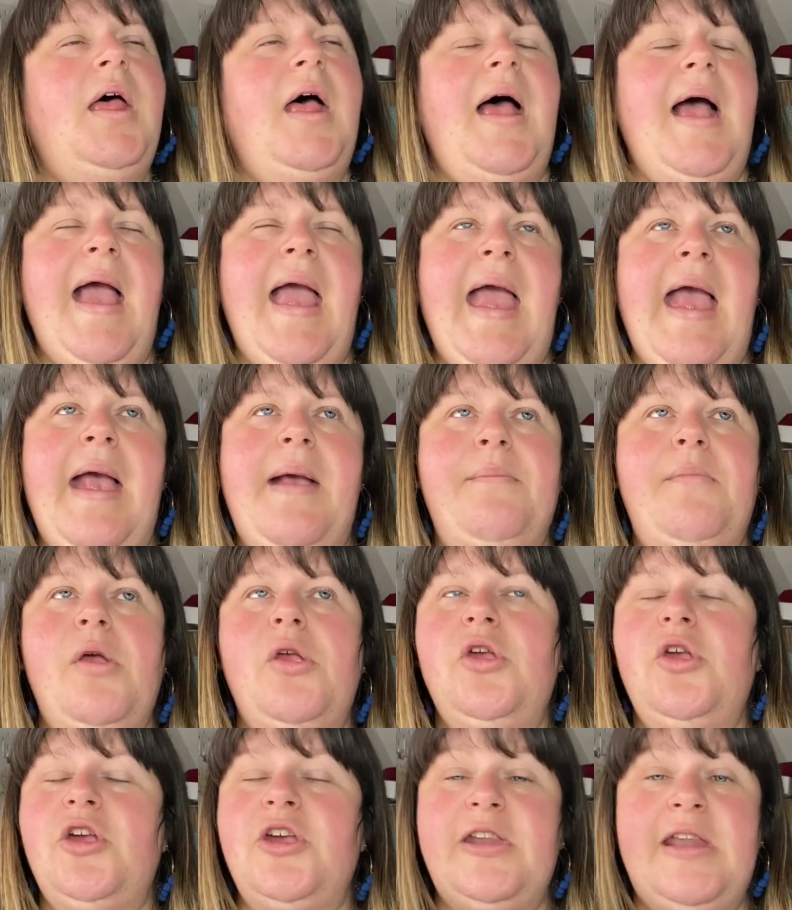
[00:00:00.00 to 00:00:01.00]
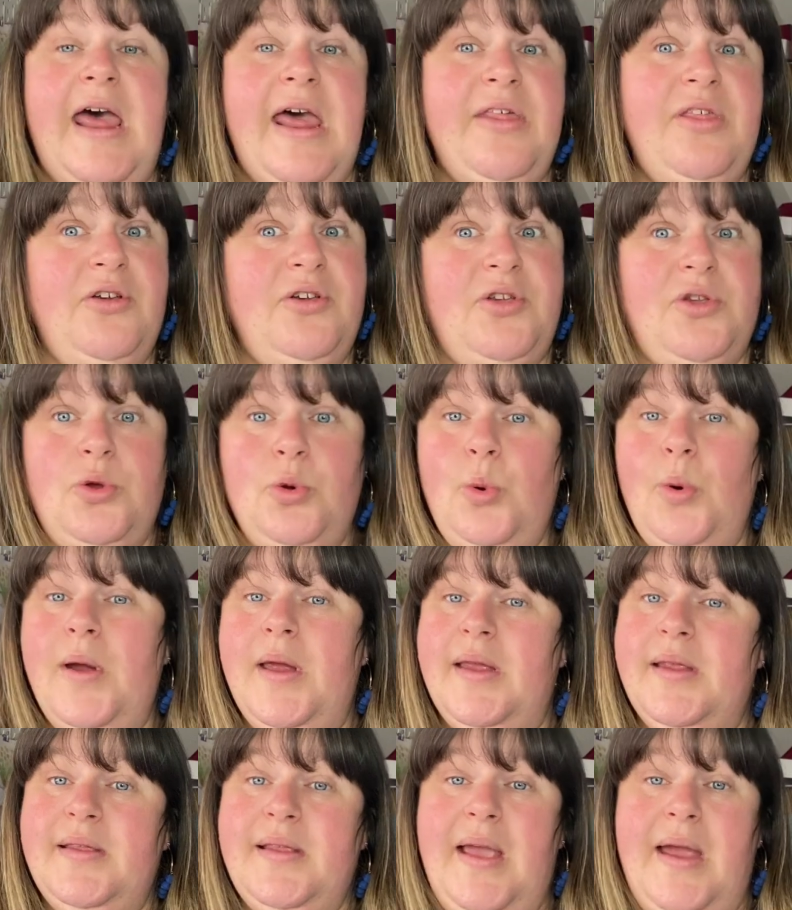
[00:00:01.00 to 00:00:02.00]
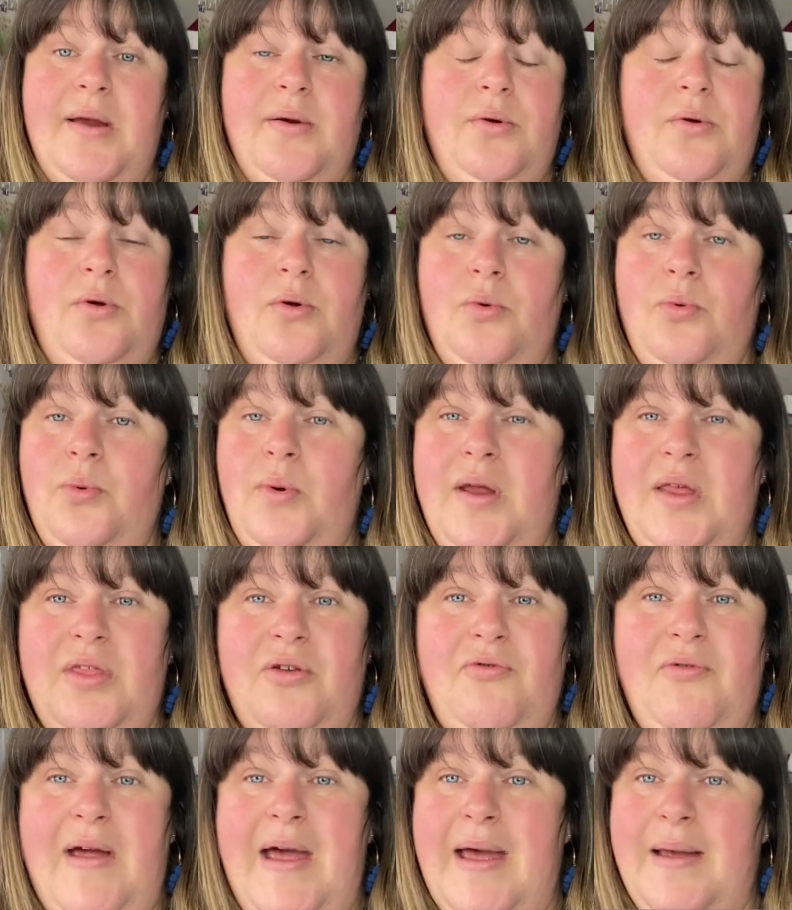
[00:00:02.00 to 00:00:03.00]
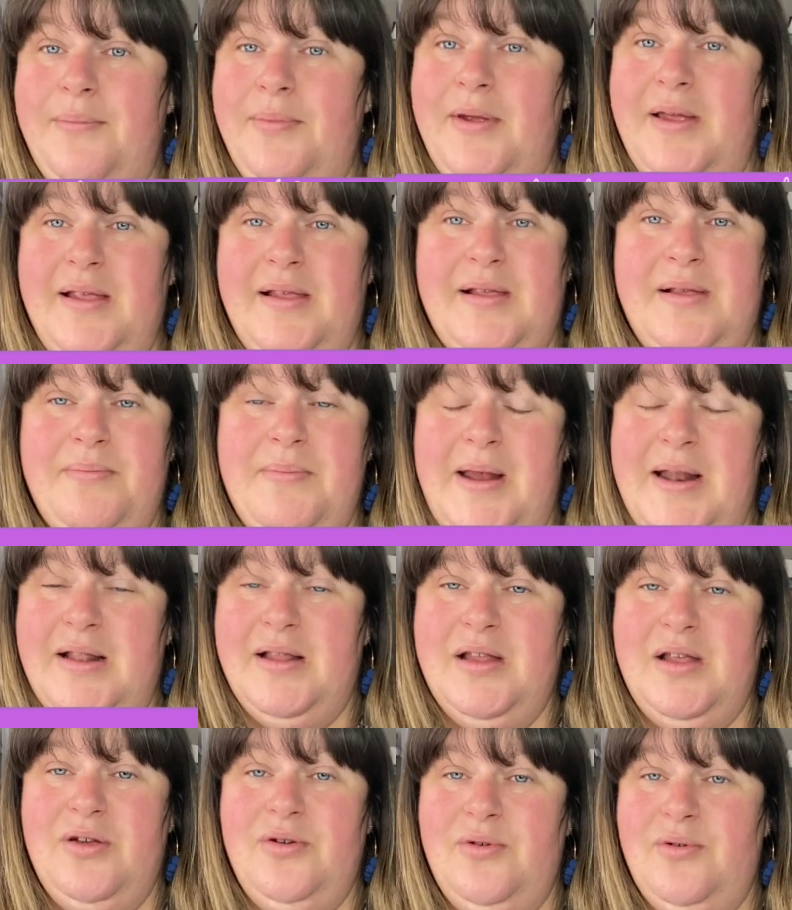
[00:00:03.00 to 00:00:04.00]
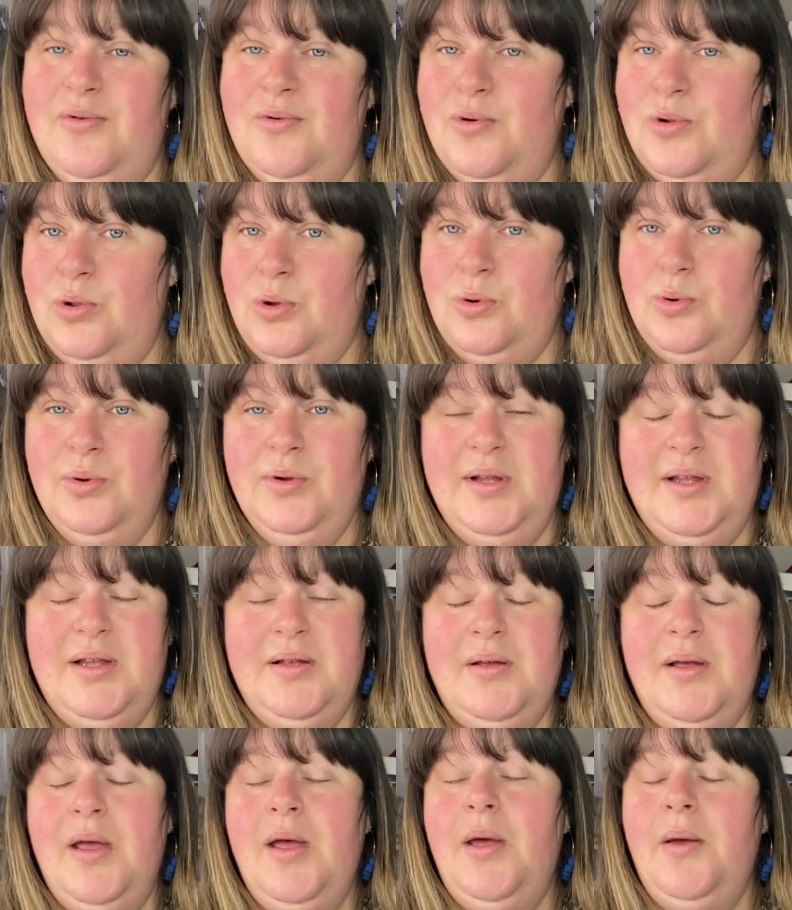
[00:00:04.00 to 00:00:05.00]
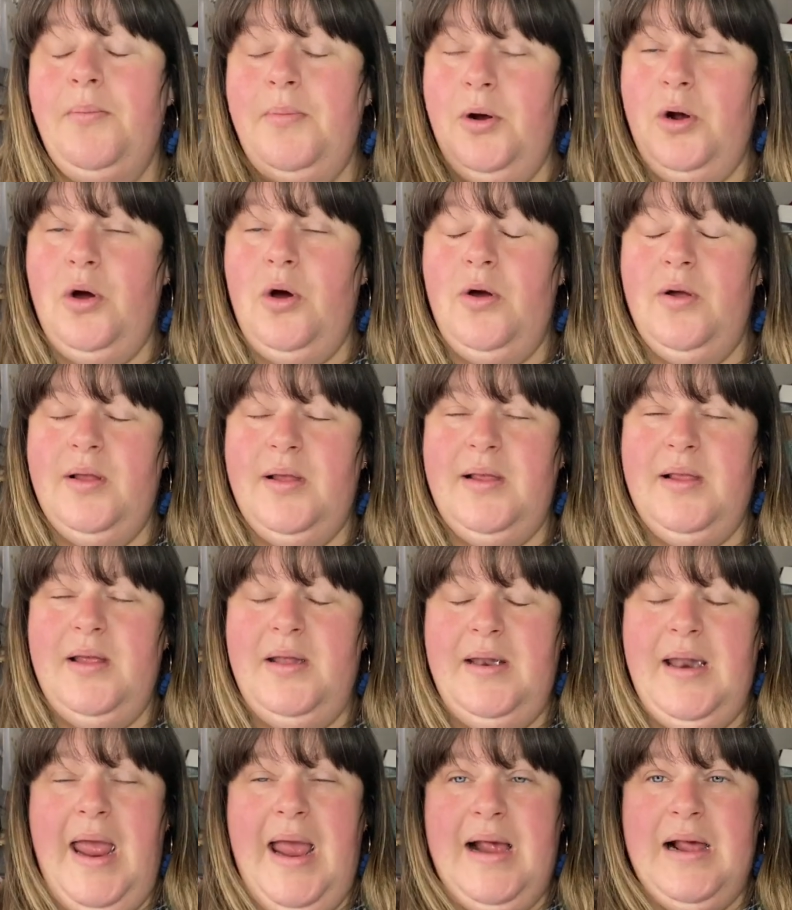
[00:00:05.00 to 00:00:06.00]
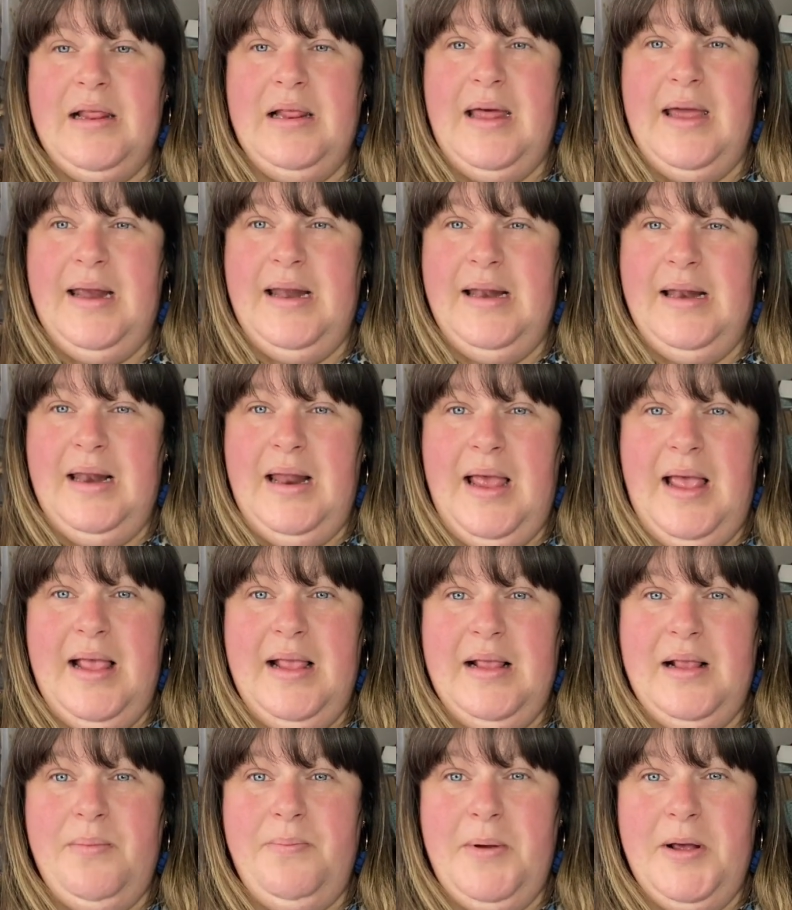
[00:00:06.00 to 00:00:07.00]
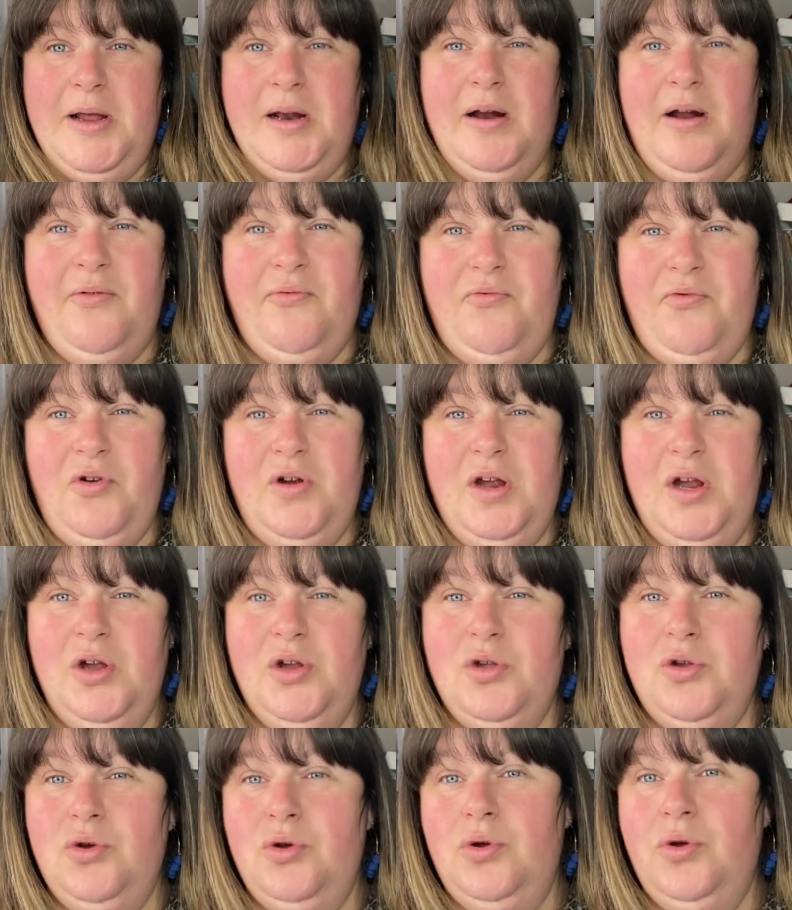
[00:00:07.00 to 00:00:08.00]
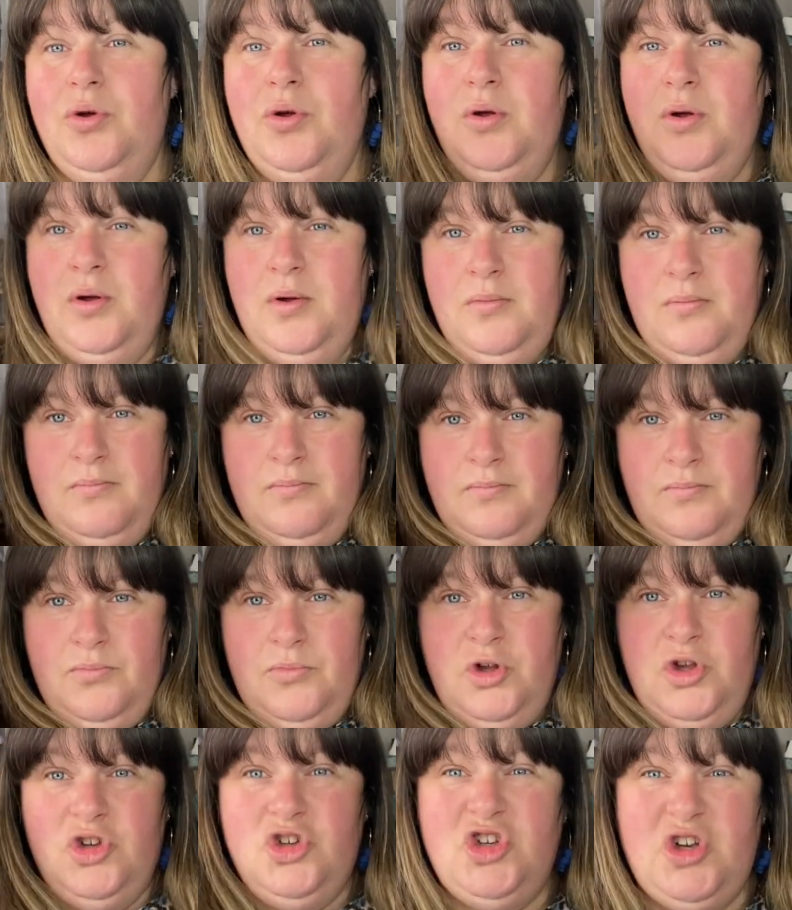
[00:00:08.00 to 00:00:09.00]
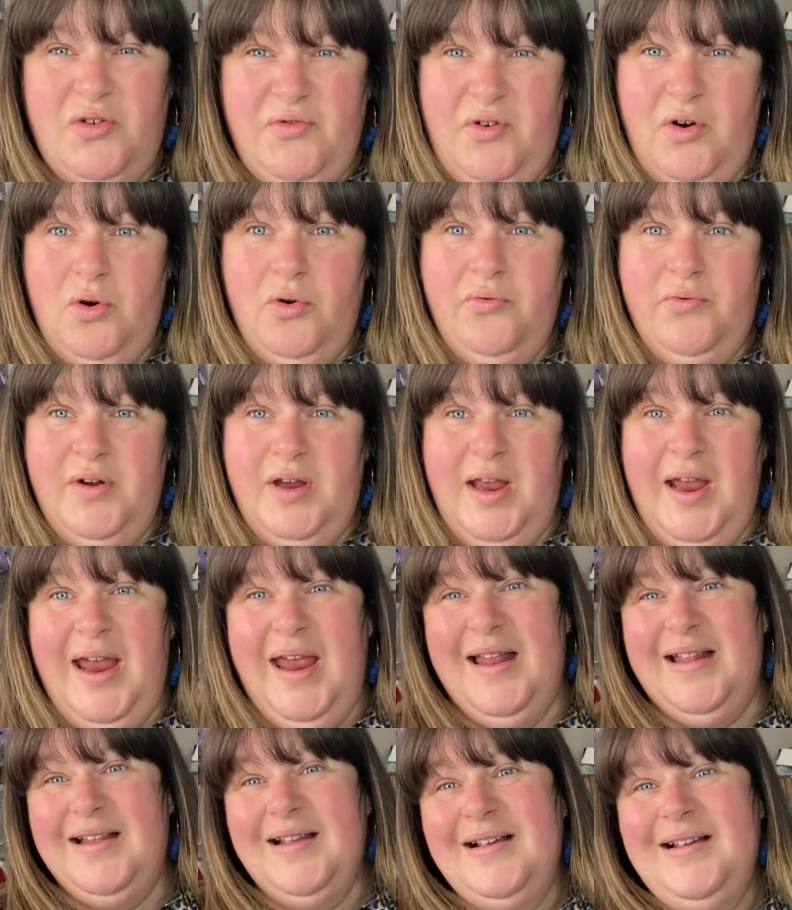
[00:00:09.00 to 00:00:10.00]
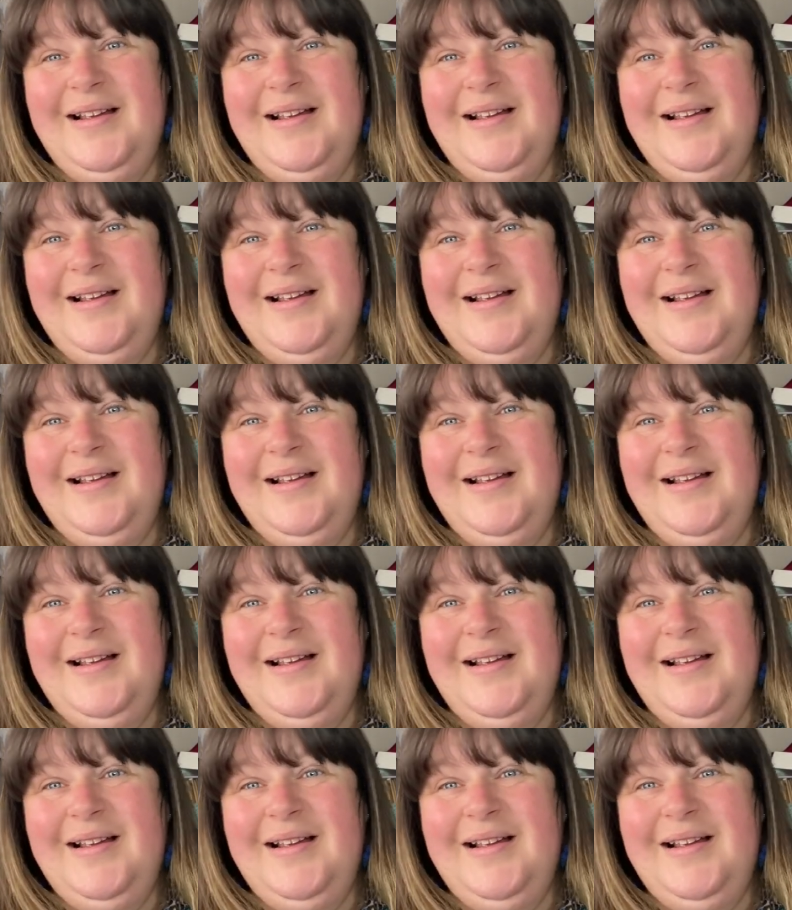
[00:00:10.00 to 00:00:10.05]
You can either sew it down where the wrap is meant to close, because the neckline is big enough for you to shove it over your head.